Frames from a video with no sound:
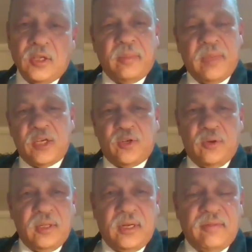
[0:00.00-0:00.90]
So make
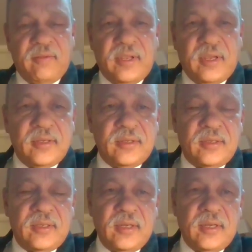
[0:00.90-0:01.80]
sure that everything
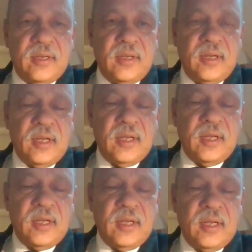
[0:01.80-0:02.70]
is
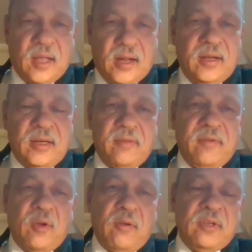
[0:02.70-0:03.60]
current,
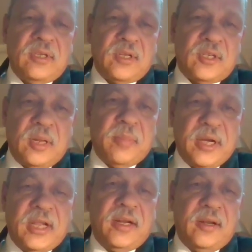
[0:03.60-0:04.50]
and we are always a
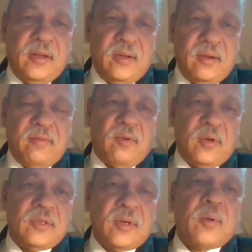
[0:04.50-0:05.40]
step ahead of
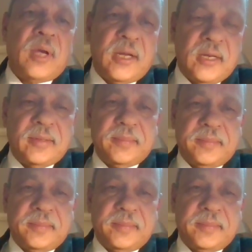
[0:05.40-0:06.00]
what is required.